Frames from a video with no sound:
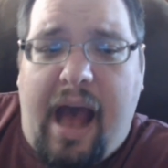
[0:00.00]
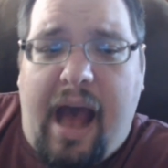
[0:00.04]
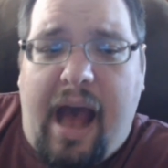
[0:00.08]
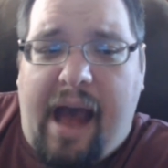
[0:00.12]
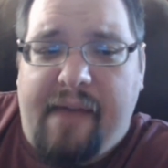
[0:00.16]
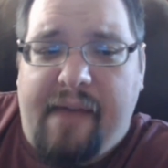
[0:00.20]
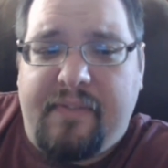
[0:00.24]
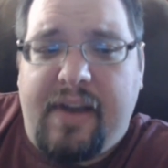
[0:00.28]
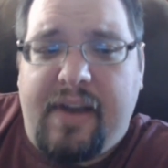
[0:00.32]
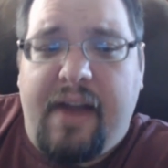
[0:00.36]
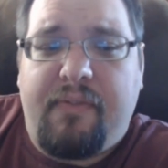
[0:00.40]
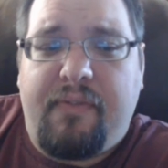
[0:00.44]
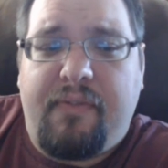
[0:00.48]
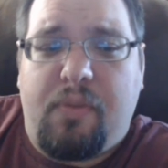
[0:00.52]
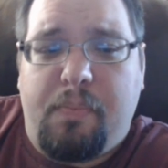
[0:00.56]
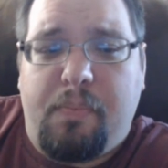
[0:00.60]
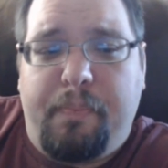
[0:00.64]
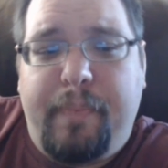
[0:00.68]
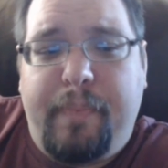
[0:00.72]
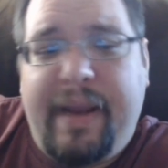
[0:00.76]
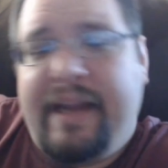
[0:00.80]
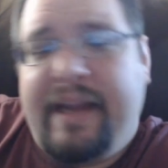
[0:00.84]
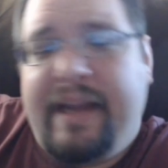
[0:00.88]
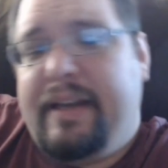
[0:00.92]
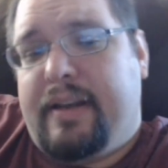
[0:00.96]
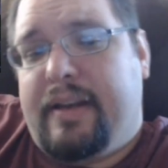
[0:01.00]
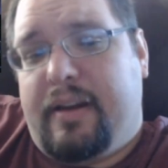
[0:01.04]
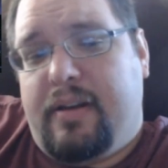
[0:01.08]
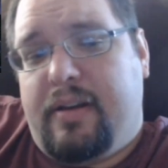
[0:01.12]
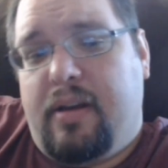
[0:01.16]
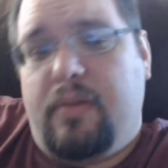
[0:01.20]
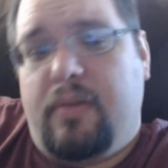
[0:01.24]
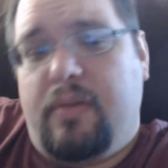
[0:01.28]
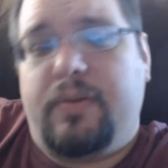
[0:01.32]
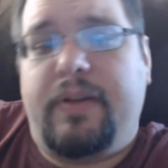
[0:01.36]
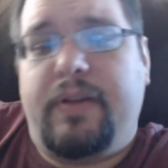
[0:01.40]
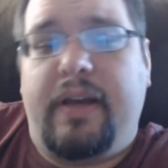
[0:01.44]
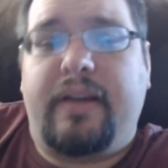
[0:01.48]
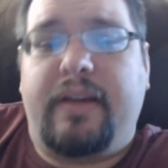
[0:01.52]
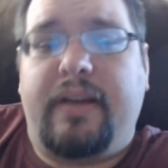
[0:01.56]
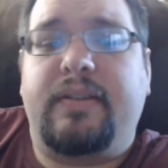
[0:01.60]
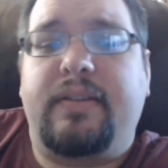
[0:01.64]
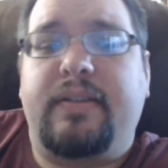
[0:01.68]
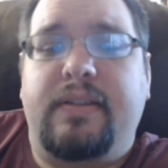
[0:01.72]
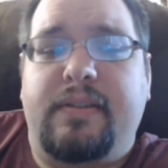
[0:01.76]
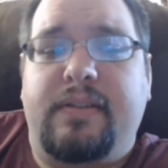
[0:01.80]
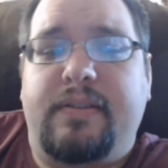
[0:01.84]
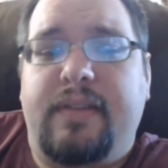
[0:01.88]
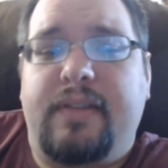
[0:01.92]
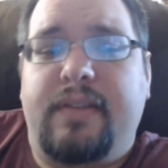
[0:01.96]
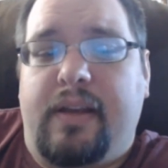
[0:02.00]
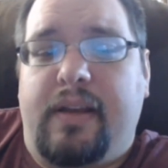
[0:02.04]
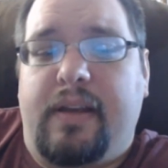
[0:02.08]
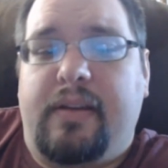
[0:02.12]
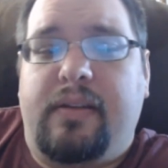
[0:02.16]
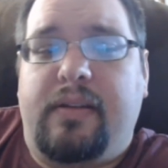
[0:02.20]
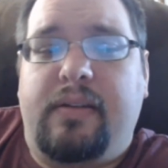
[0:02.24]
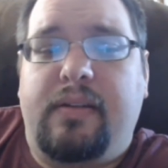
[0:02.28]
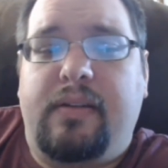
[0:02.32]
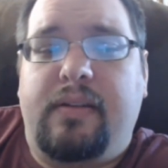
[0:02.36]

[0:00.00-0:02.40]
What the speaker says: I've never beaten a Deus Ex since then